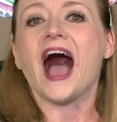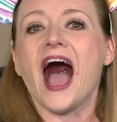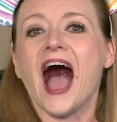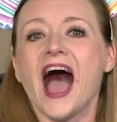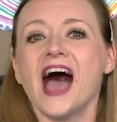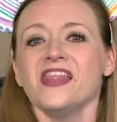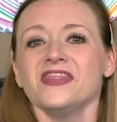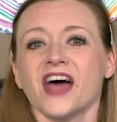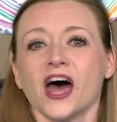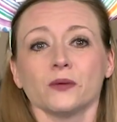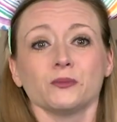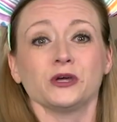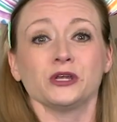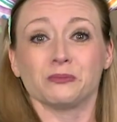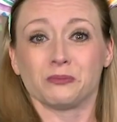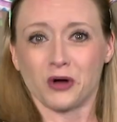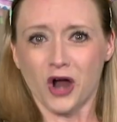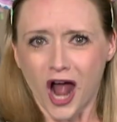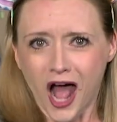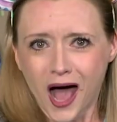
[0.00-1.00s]
And that
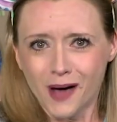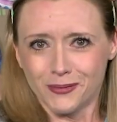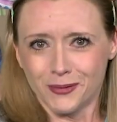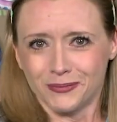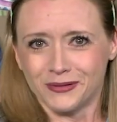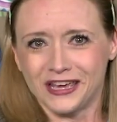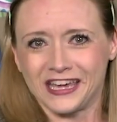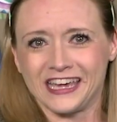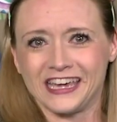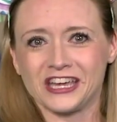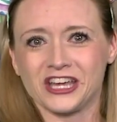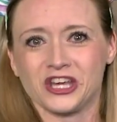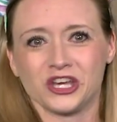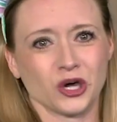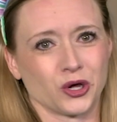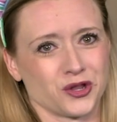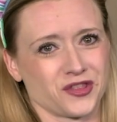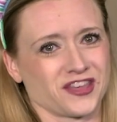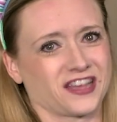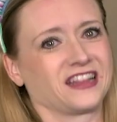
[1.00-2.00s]
we'd probably
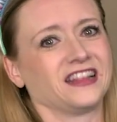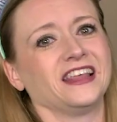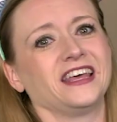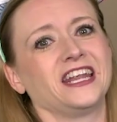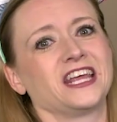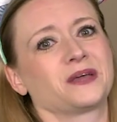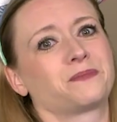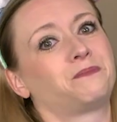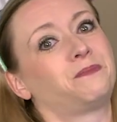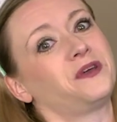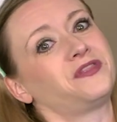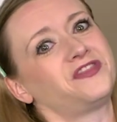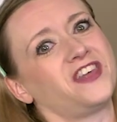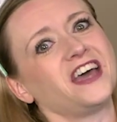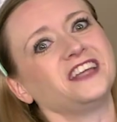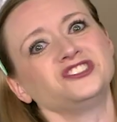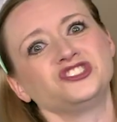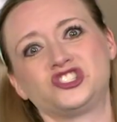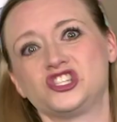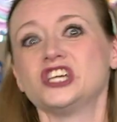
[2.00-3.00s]
go to the clinic but
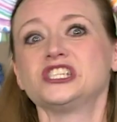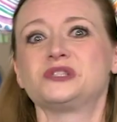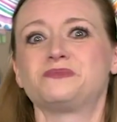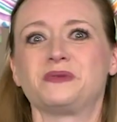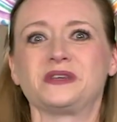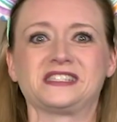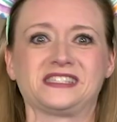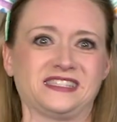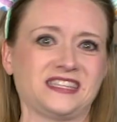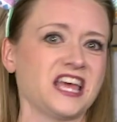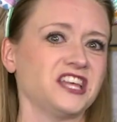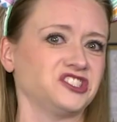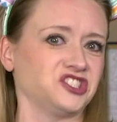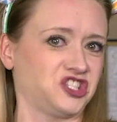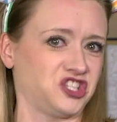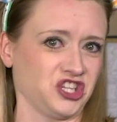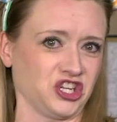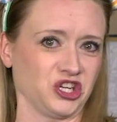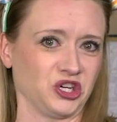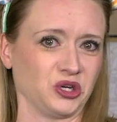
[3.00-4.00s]
then just be sent
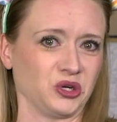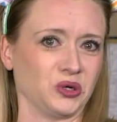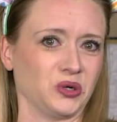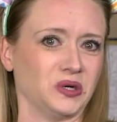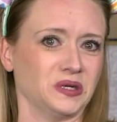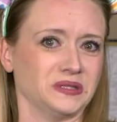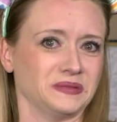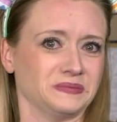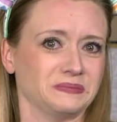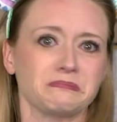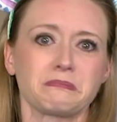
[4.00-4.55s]
to